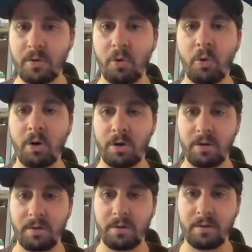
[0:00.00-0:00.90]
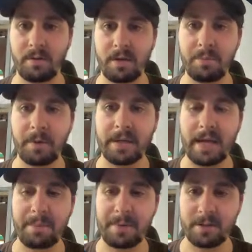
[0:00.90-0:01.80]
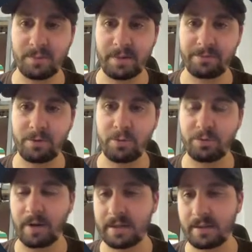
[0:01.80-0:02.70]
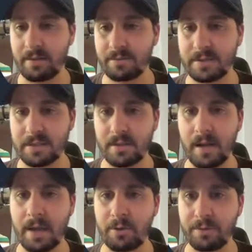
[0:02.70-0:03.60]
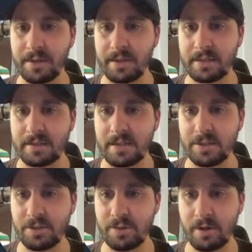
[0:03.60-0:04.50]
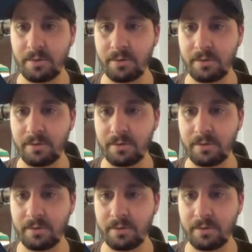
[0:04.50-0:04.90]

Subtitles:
Or it might not because we have two directives. I don't think that's an issue though.